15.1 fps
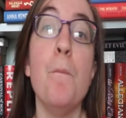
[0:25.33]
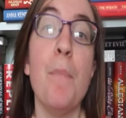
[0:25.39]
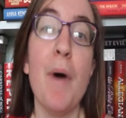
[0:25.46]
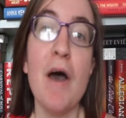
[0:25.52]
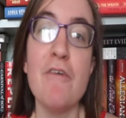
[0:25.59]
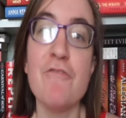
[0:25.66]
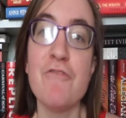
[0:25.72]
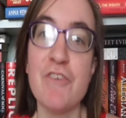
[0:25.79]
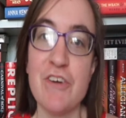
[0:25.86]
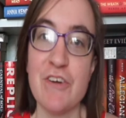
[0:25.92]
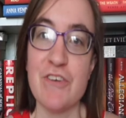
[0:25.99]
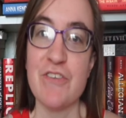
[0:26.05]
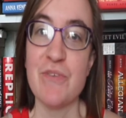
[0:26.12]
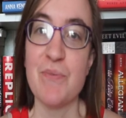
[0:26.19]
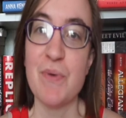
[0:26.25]
But
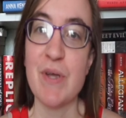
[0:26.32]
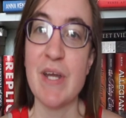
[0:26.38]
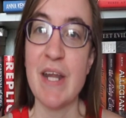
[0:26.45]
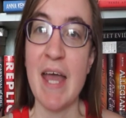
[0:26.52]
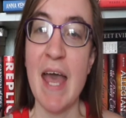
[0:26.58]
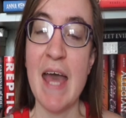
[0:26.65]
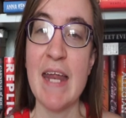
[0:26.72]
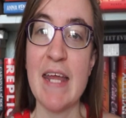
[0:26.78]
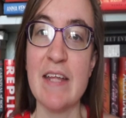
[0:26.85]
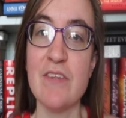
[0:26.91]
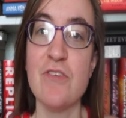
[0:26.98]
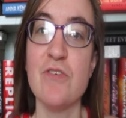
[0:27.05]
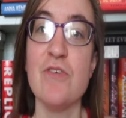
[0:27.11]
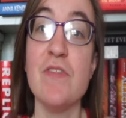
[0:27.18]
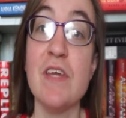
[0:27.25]
first, we're going to head
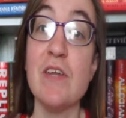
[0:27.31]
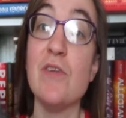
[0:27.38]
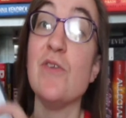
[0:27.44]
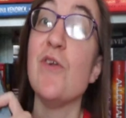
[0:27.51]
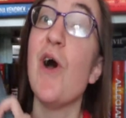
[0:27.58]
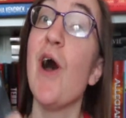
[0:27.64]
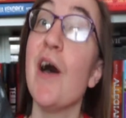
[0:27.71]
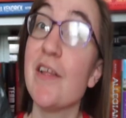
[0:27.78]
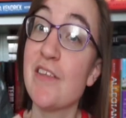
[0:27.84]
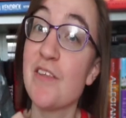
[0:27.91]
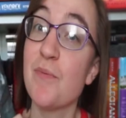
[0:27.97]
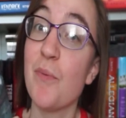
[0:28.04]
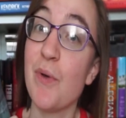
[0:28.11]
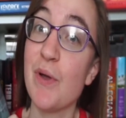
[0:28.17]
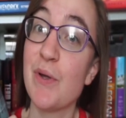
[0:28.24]
into the
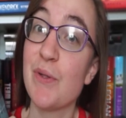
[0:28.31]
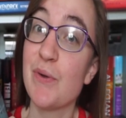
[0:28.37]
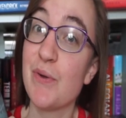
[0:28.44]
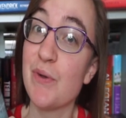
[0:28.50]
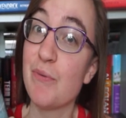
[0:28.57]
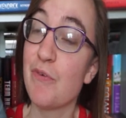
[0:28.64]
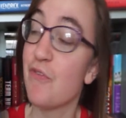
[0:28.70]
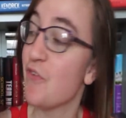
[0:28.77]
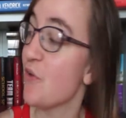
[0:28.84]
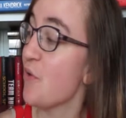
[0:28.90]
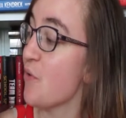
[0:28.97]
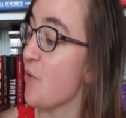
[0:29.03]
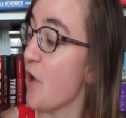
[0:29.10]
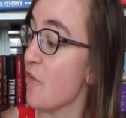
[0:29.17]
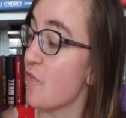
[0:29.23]
non-spoilery
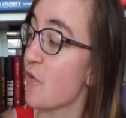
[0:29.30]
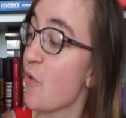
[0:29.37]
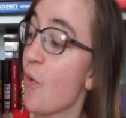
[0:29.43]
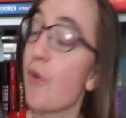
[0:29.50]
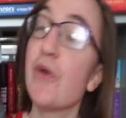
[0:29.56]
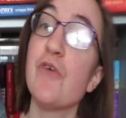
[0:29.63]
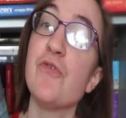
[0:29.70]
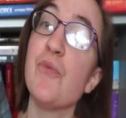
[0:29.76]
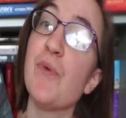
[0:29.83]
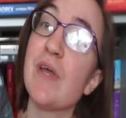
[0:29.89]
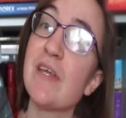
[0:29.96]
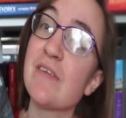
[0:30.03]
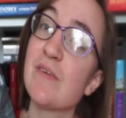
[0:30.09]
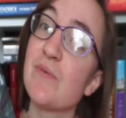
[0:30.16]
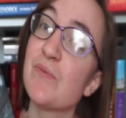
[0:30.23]
review of A Court of
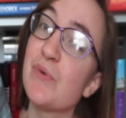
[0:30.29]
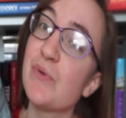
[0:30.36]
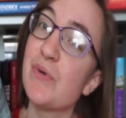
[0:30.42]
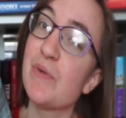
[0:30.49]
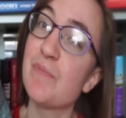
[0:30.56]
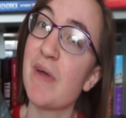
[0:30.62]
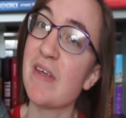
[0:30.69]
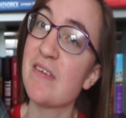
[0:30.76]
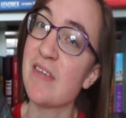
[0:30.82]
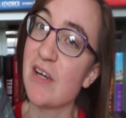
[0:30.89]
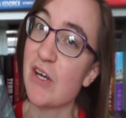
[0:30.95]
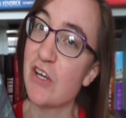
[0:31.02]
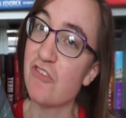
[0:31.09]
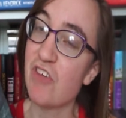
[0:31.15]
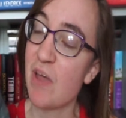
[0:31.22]
Wings and Ruin by
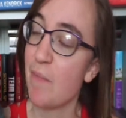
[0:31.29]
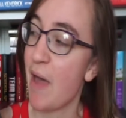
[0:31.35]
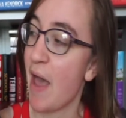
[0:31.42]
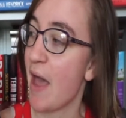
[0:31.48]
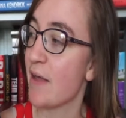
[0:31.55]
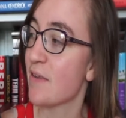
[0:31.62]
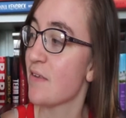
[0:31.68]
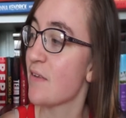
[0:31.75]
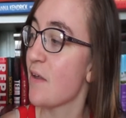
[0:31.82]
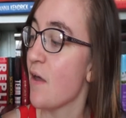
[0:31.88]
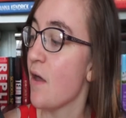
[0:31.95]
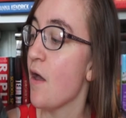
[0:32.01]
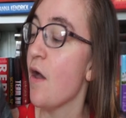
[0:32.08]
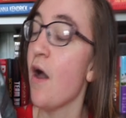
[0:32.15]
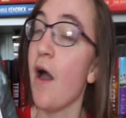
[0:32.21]
Sarah J. Maas.
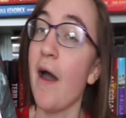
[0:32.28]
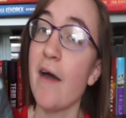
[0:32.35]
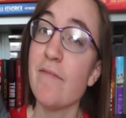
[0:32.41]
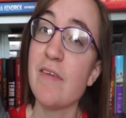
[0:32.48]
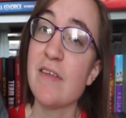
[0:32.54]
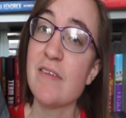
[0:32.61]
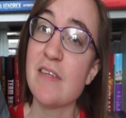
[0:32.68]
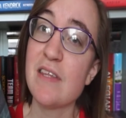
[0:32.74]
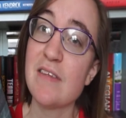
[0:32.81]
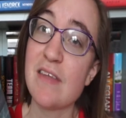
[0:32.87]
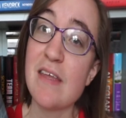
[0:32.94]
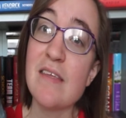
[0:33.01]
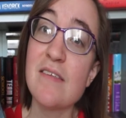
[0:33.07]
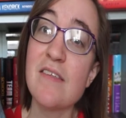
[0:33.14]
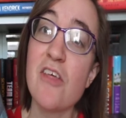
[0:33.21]
Obviously, this
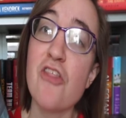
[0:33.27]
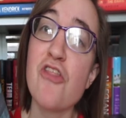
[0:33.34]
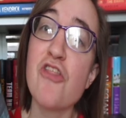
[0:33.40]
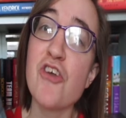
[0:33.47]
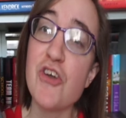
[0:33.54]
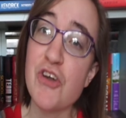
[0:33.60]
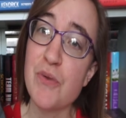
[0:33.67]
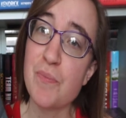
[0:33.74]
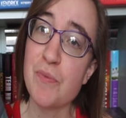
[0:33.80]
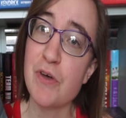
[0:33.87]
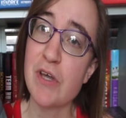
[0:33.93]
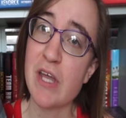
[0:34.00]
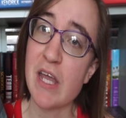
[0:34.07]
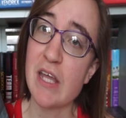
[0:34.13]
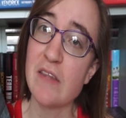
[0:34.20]
is the third
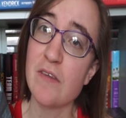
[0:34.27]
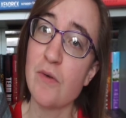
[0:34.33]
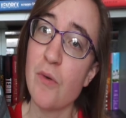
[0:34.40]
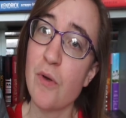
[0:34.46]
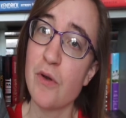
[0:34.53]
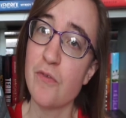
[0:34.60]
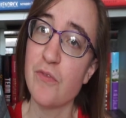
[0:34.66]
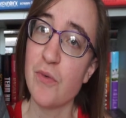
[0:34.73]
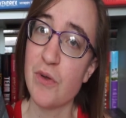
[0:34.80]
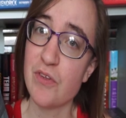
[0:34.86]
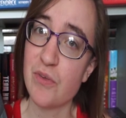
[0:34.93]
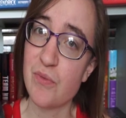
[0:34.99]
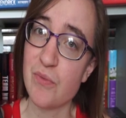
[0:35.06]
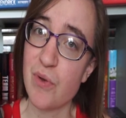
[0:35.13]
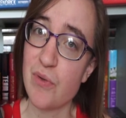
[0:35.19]
book in the Court of
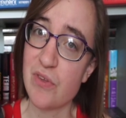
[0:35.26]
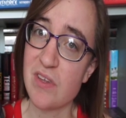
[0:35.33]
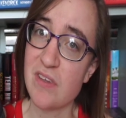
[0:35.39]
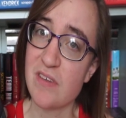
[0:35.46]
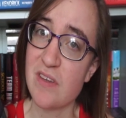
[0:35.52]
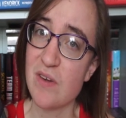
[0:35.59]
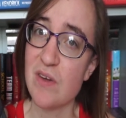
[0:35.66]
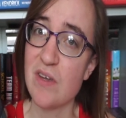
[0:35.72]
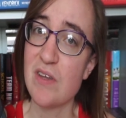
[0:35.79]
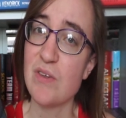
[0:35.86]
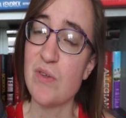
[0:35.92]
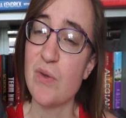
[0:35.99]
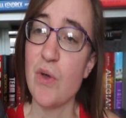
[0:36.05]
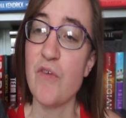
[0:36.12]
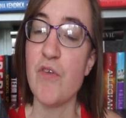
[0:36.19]
Thorns and Roses
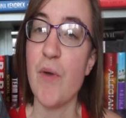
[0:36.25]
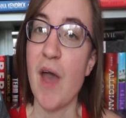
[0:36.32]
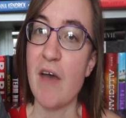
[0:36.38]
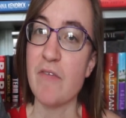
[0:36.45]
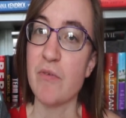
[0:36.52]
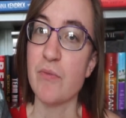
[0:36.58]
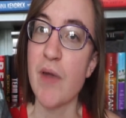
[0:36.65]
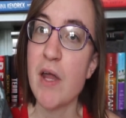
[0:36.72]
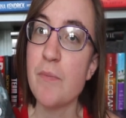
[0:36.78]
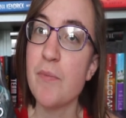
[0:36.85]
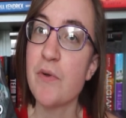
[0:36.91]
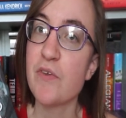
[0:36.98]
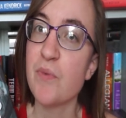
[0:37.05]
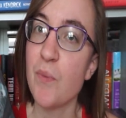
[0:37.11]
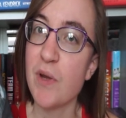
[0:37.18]
series, so if you haven't read
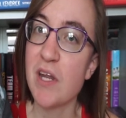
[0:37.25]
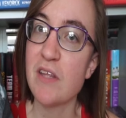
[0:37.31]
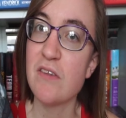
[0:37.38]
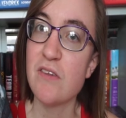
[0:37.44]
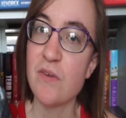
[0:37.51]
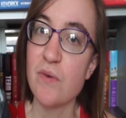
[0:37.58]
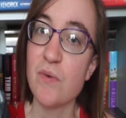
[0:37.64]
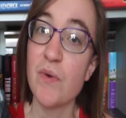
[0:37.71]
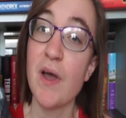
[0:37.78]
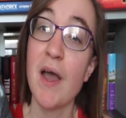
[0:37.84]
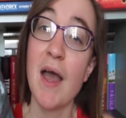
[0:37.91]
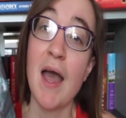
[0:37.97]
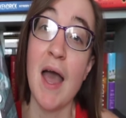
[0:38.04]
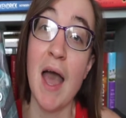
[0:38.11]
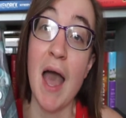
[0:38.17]
books one and two,
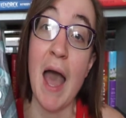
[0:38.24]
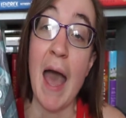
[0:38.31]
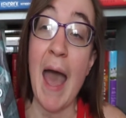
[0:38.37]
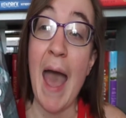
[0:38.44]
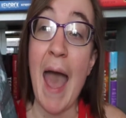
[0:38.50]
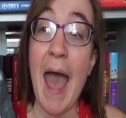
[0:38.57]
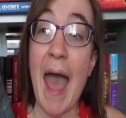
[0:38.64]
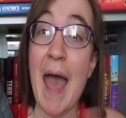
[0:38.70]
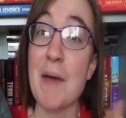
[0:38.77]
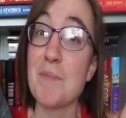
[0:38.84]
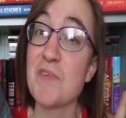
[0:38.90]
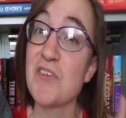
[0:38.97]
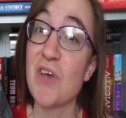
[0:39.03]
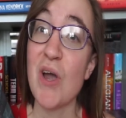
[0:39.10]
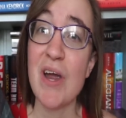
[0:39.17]
I'm
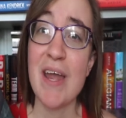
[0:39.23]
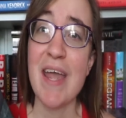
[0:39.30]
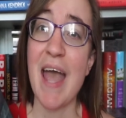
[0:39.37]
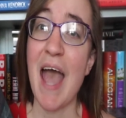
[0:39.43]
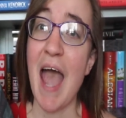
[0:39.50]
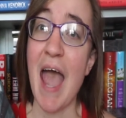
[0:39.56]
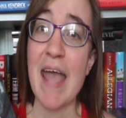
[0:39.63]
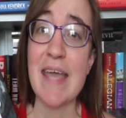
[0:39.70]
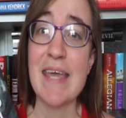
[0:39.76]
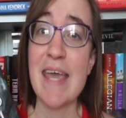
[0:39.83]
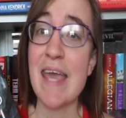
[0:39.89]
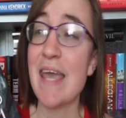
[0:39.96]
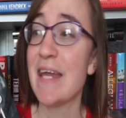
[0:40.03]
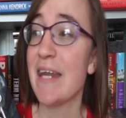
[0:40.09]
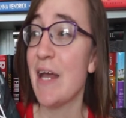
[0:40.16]
sorry, I
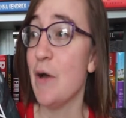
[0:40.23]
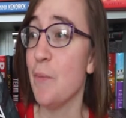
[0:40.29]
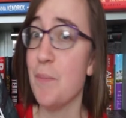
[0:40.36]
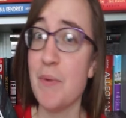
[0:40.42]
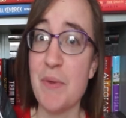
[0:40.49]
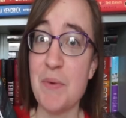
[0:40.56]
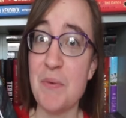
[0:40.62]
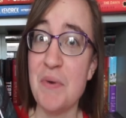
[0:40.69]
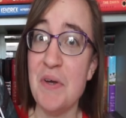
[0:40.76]
can't help you.